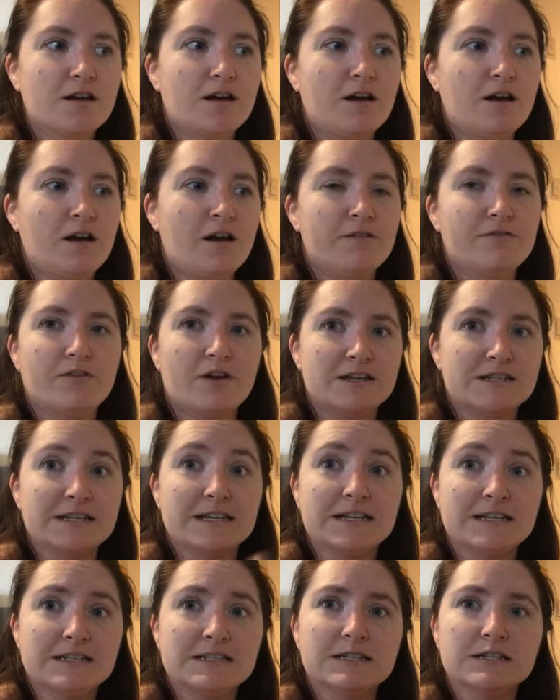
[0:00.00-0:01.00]
I find it
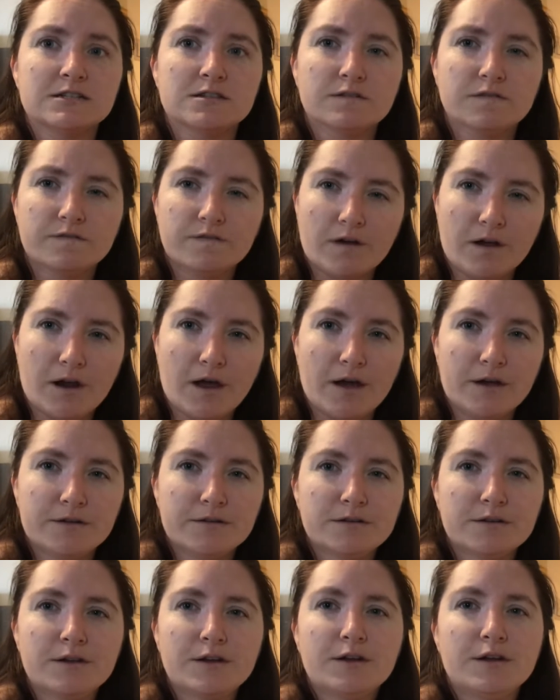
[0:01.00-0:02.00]
easier to follow
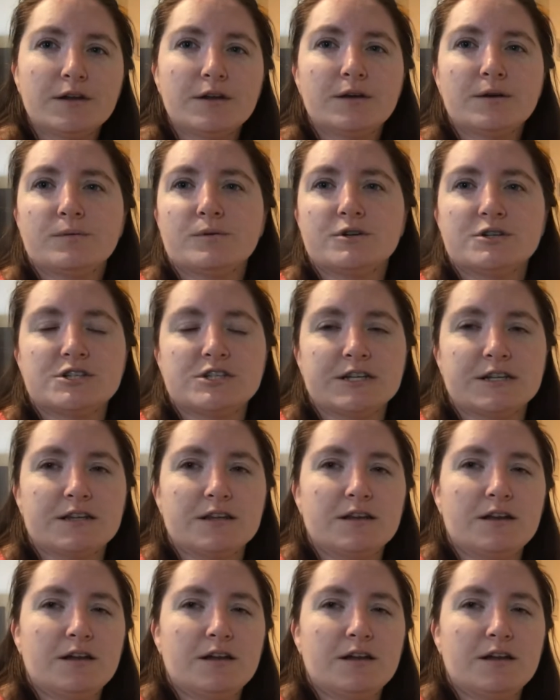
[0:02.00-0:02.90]
watching